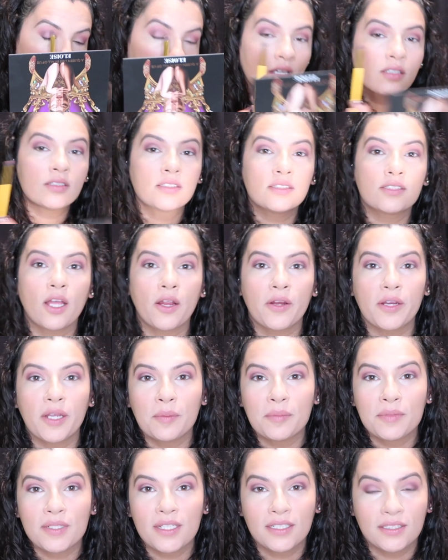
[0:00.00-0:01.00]
I'm sorry,
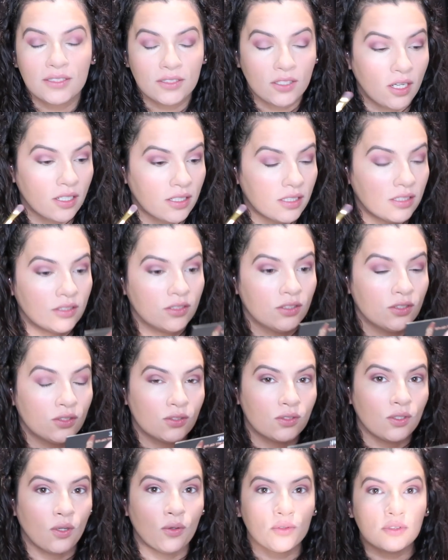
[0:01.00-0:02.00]
I'm like talking
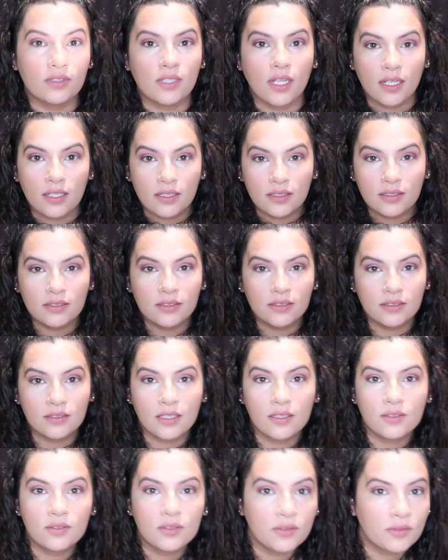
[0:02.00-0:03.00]
so light. I
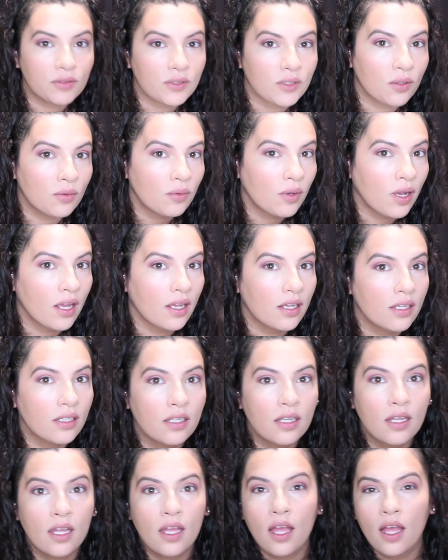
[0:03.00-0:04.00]
don't even know why.
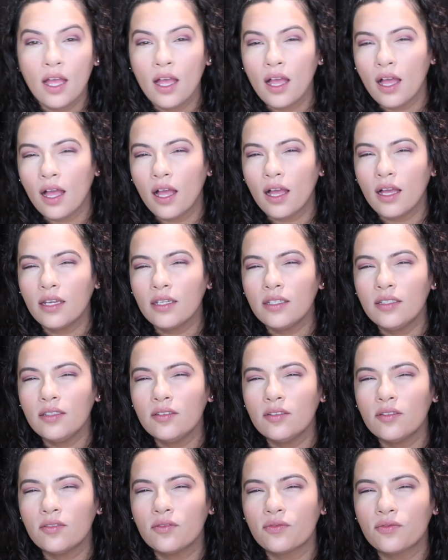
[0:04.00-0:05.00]

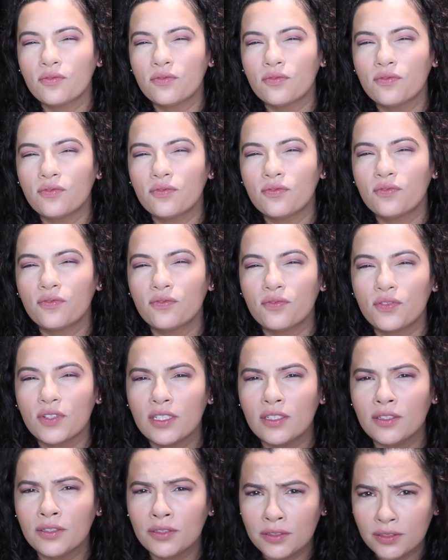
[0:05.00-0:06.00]
I
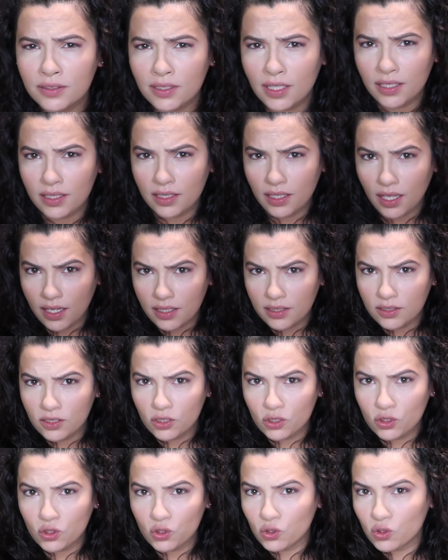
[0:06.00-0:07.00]
feel like I
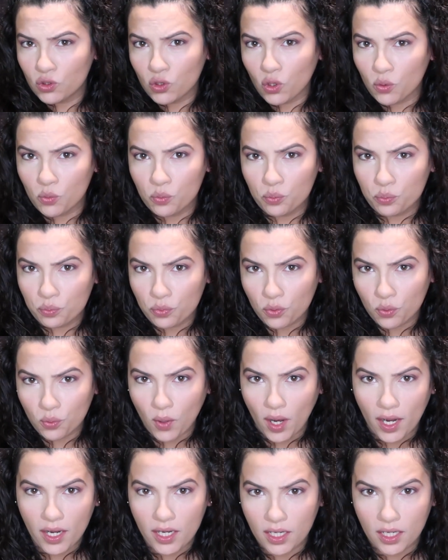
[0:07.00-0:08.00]
look so
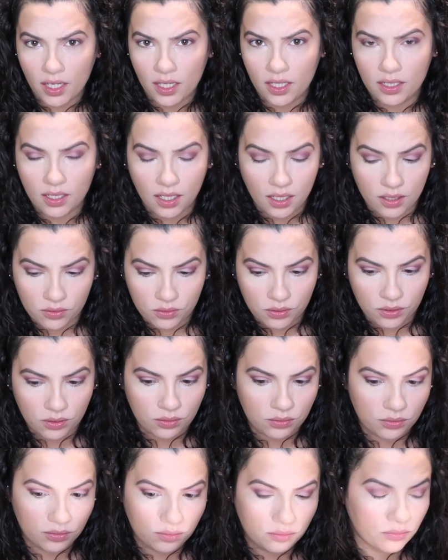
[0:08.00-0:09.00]
bright. I don't
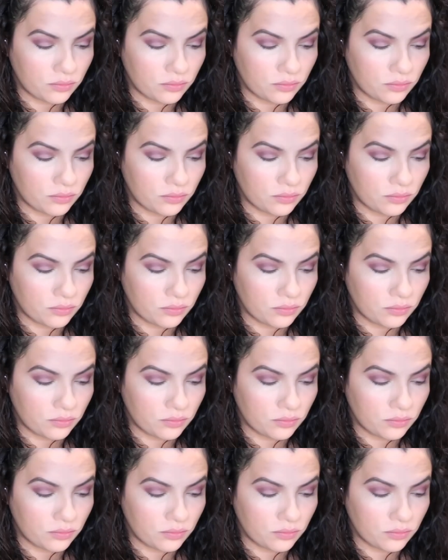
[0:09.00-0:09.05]
know.